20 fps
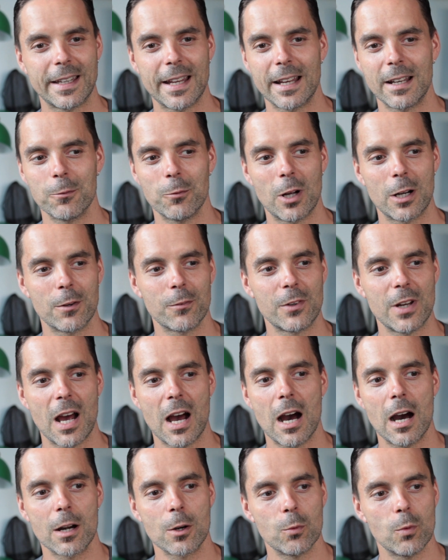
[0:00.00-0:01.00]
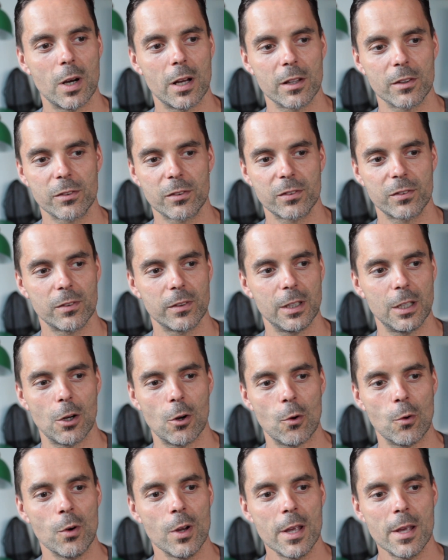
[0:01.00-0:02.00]
Then one of the harder ones, you
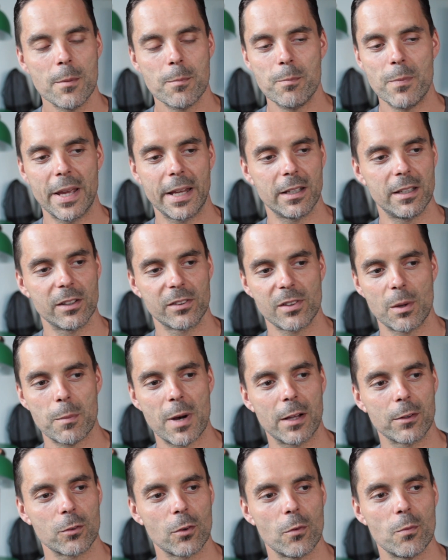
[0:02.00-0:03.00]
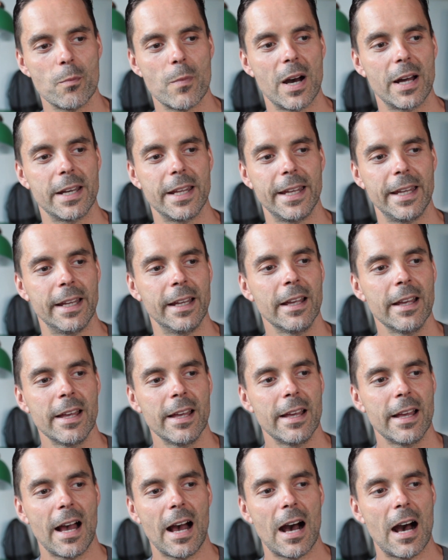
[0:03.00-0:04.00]
know, make this amount of money,
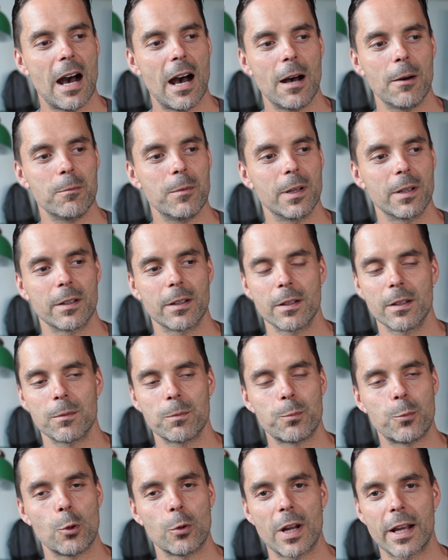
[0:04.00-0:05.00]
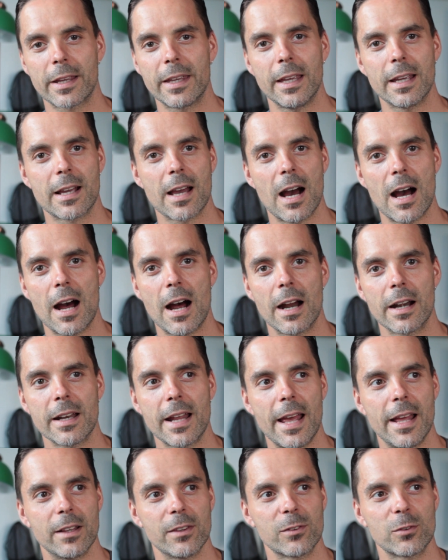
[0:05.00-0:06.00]
put a key card
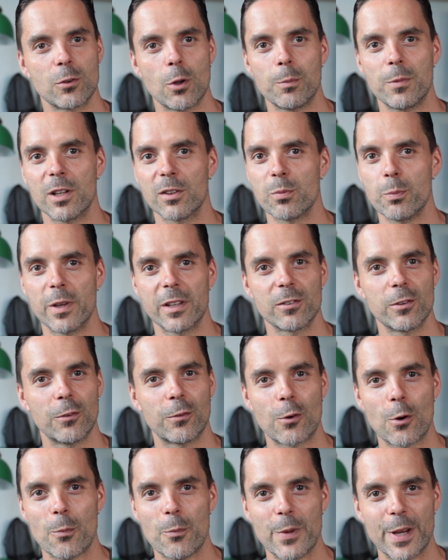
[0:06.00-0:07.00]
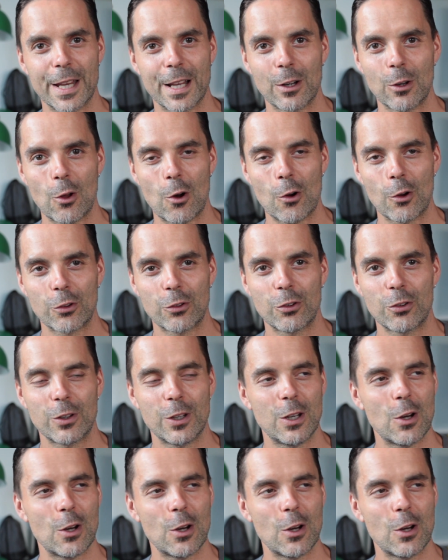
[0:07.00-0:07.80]
and stop this missile from being launched.